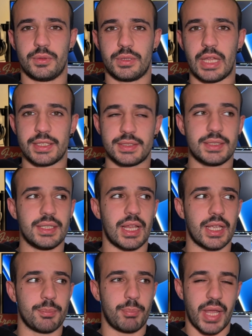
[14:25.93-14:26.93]
That's the
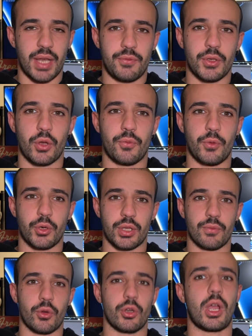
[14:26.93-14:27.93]
like benefit of
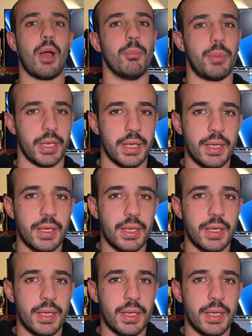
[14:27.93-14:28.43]
working for a company.